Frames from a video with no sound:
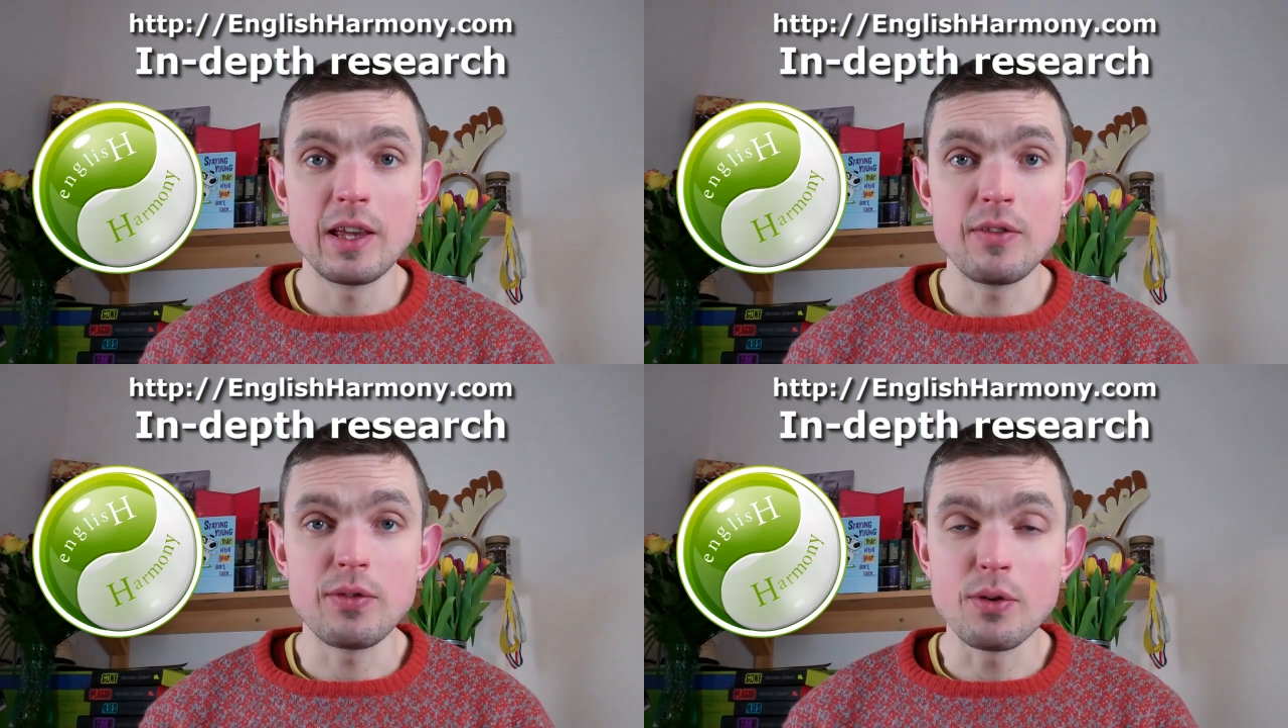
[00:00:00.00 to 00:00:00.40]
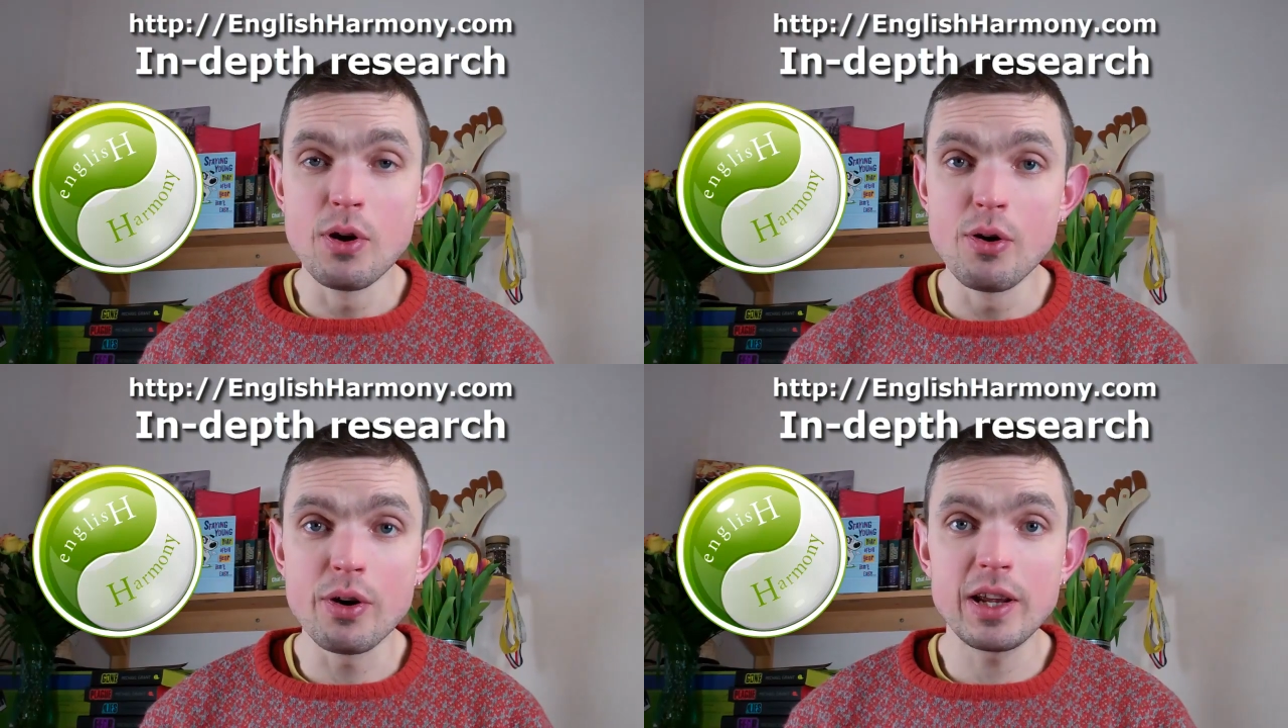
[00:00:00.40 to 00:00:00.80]
if you
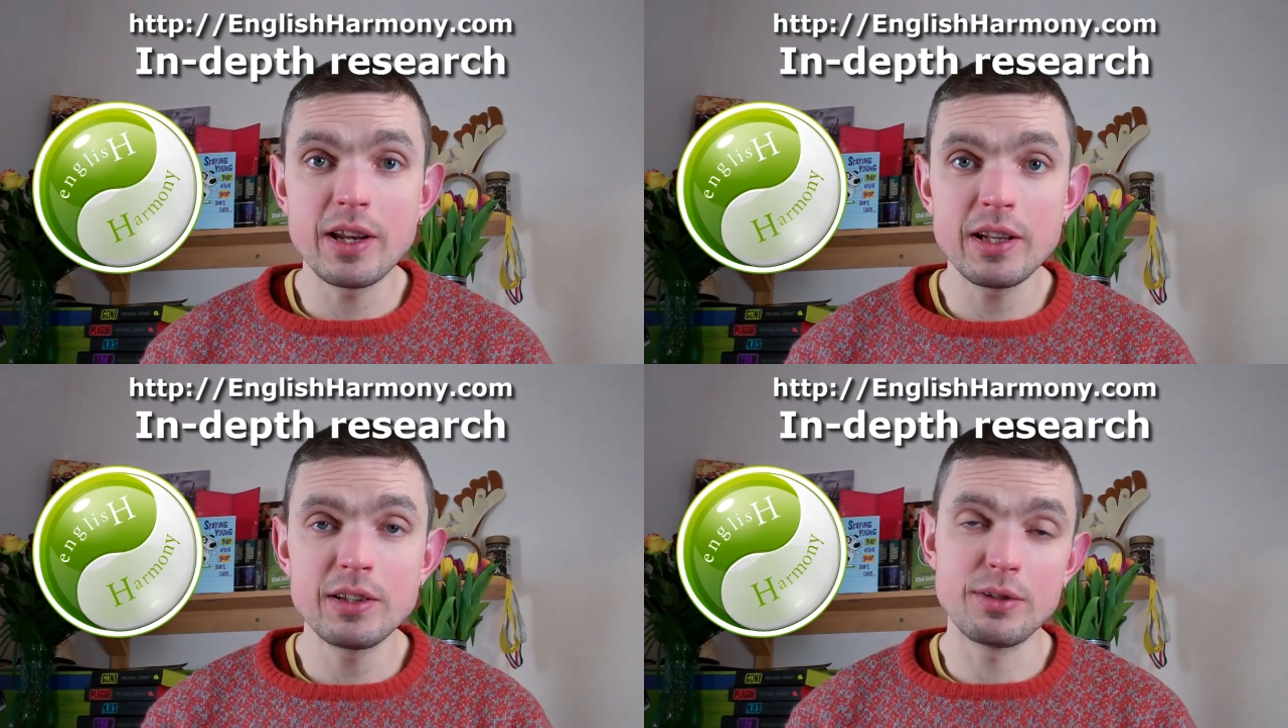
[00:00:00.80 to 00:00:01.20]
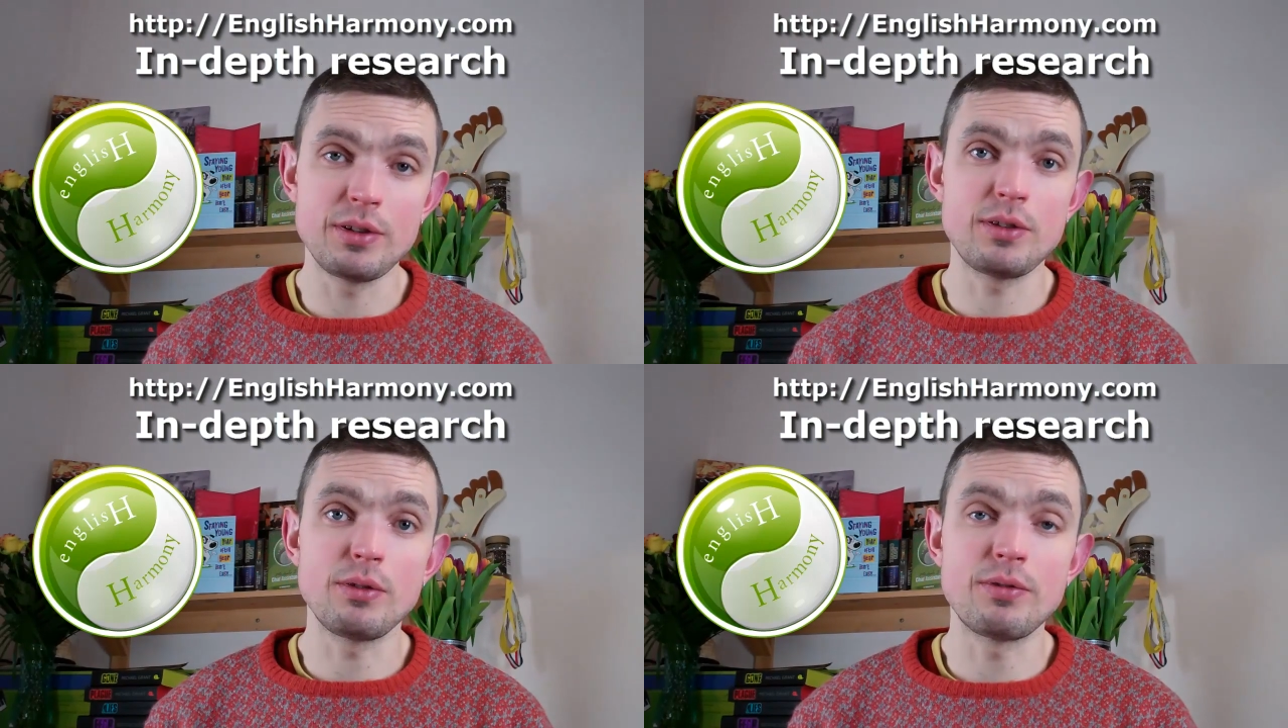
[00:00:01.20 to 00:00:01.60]
read into
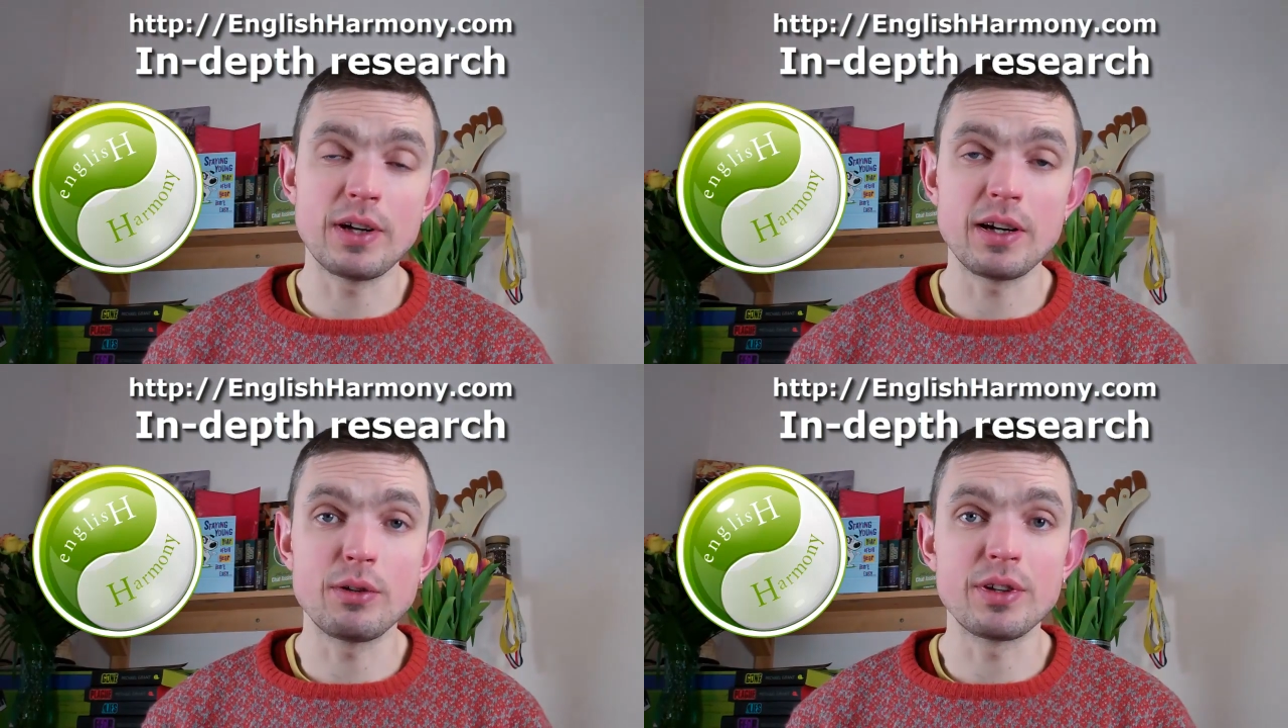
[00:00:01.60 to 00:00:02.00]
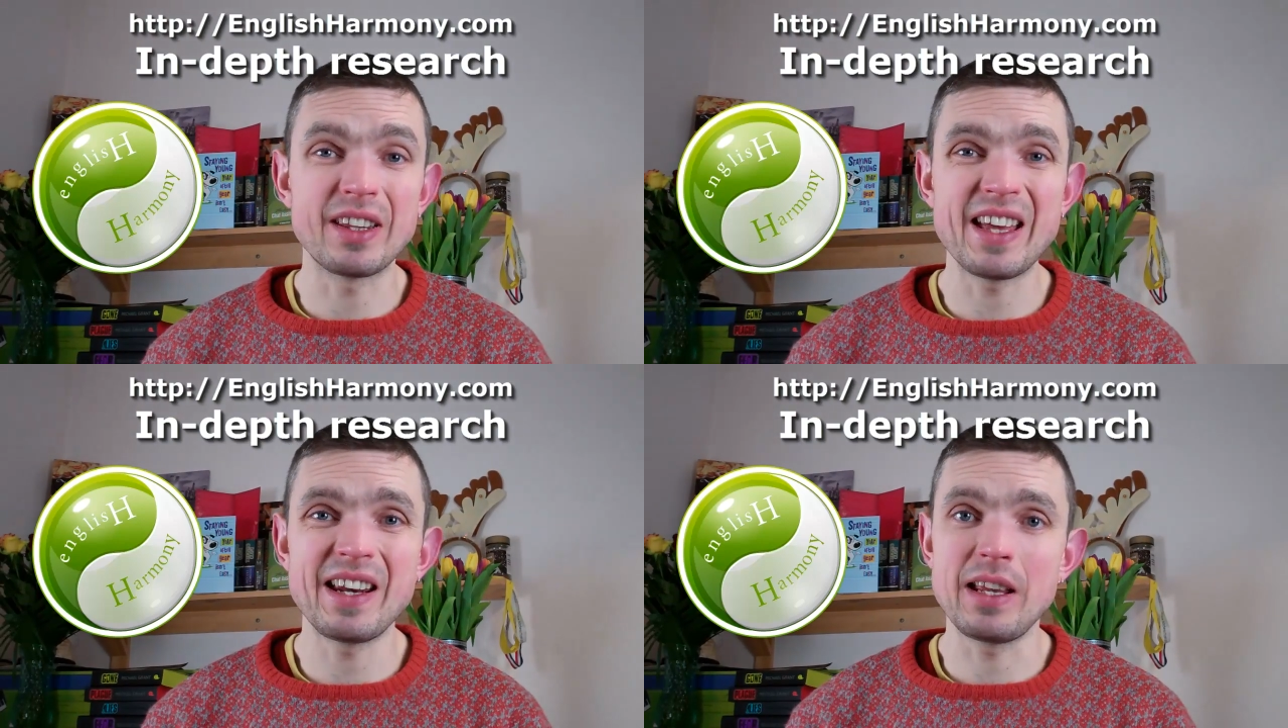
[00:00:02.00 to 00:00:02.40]
it, you'll find out
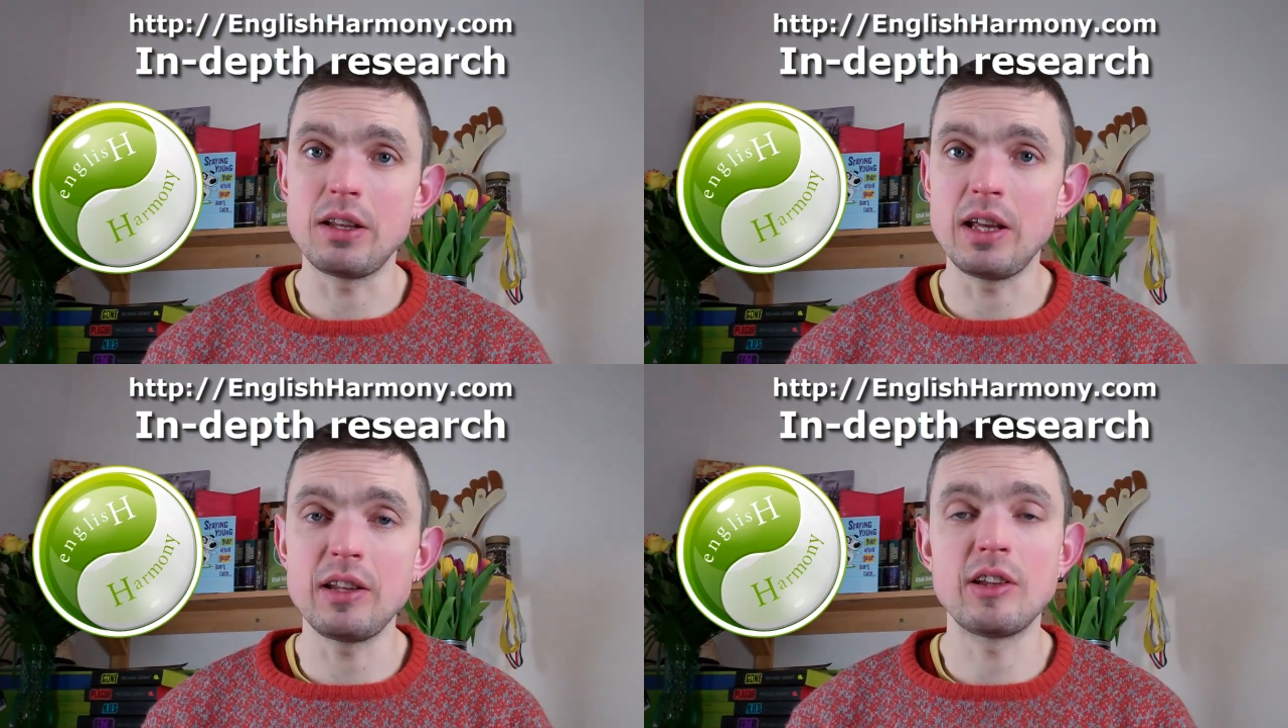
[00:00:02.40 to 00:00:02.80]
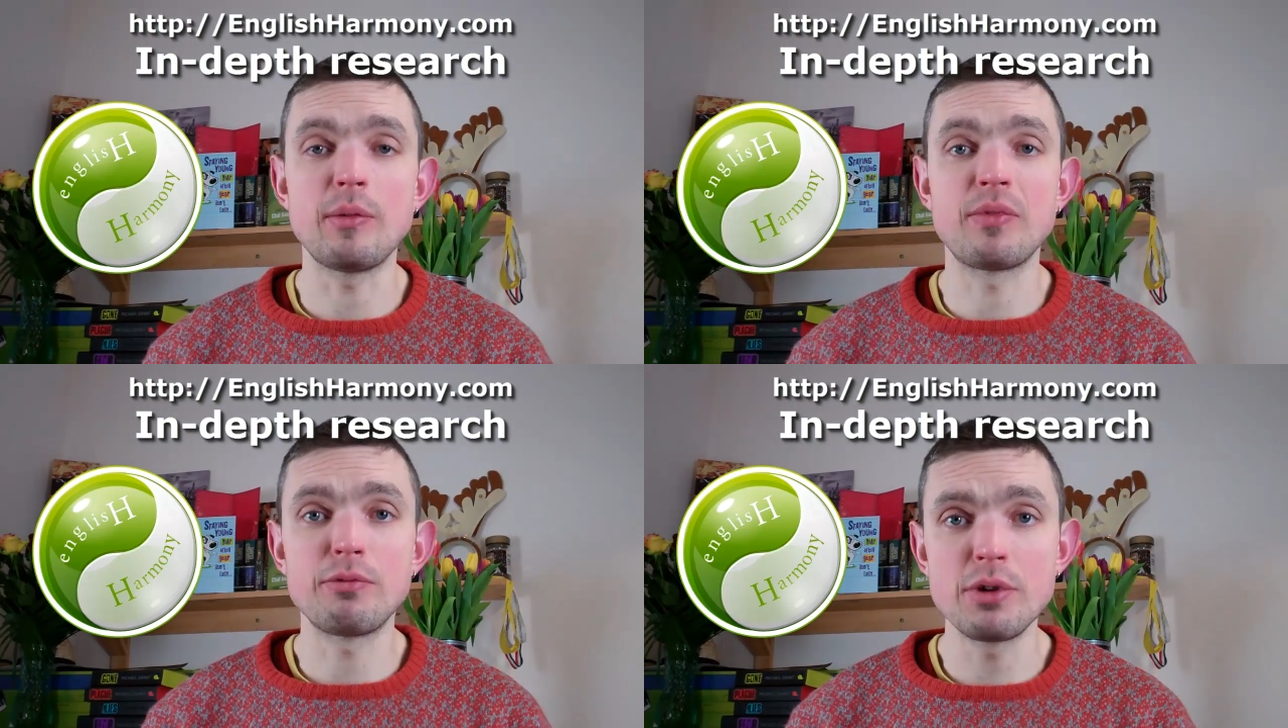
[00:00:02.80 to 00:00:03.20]
that any
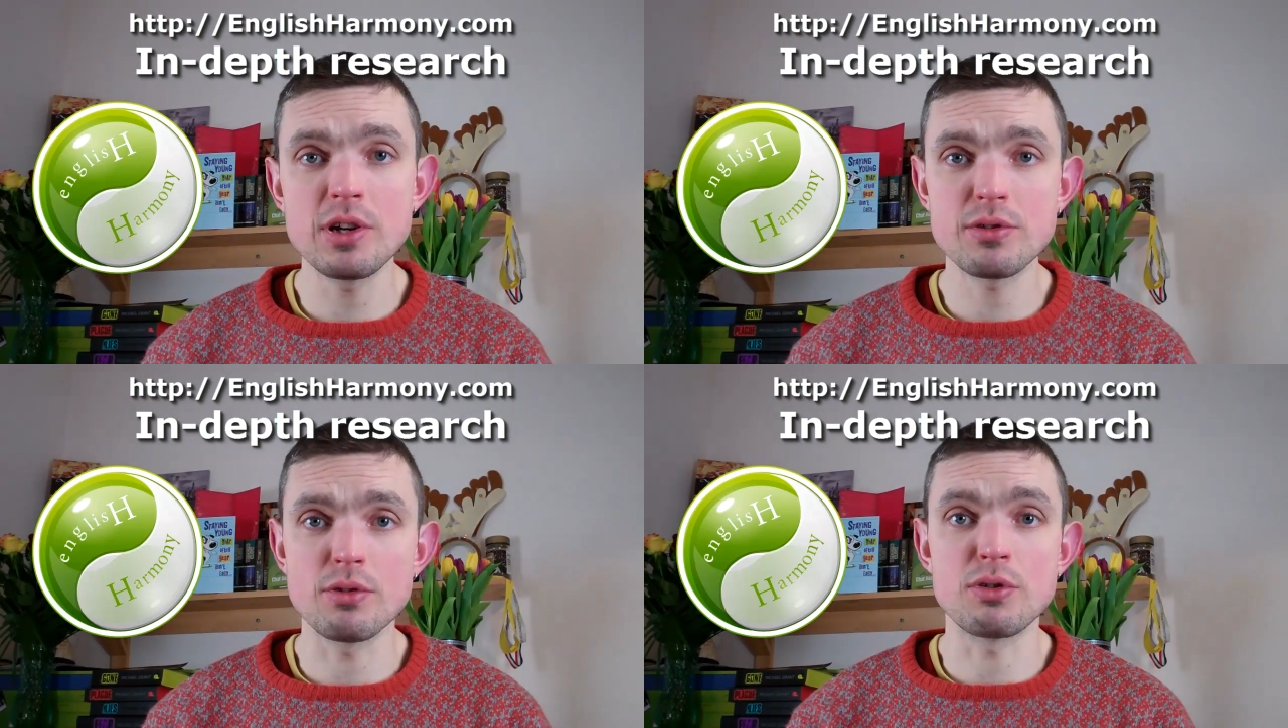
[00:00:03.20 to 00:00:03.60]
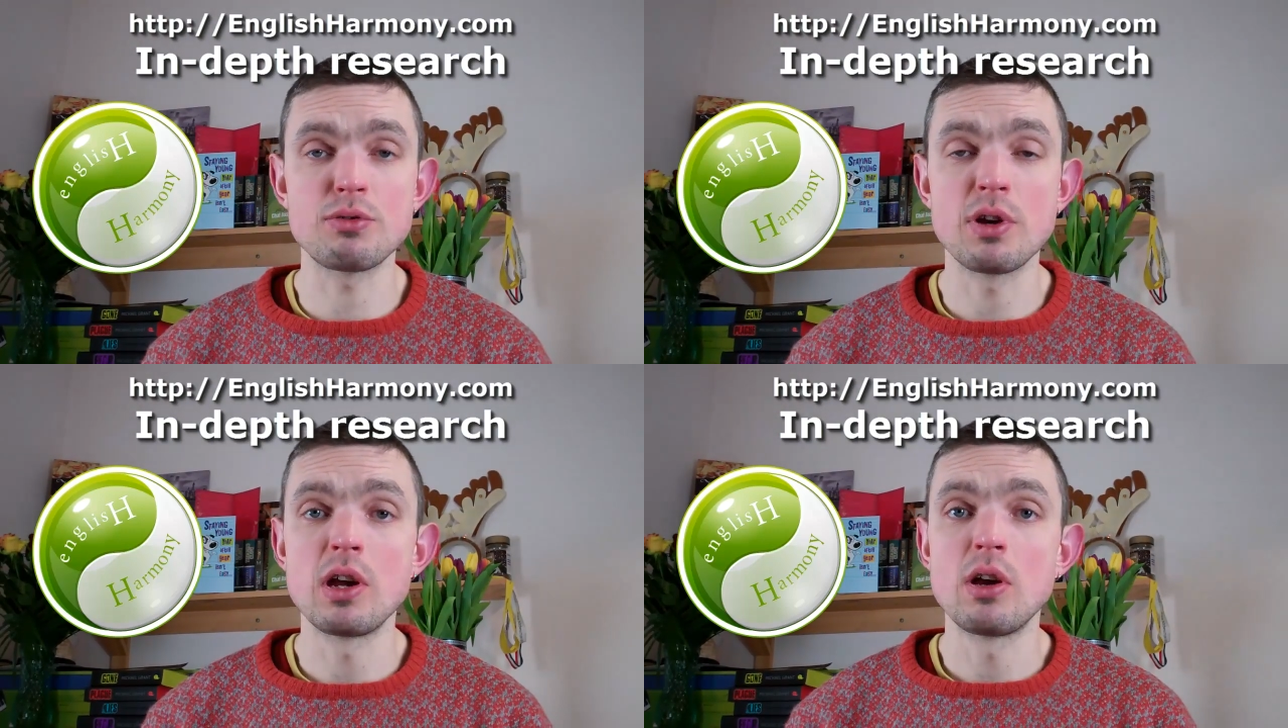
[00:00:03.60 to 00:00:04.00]
in-depth research